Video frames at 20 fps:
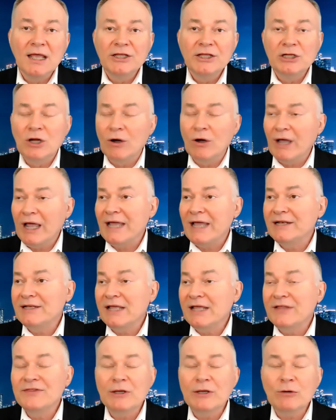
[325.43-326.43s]
you know, and
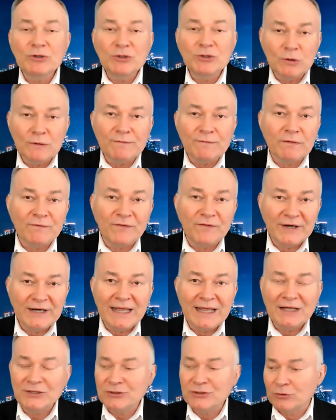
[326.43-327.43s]
and they would do it for
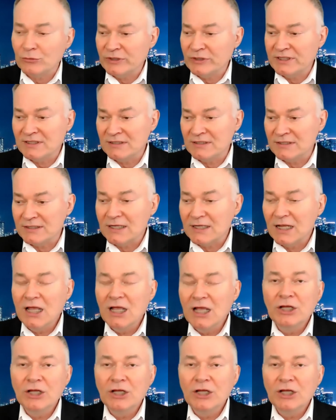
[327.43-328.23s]
financial reasons.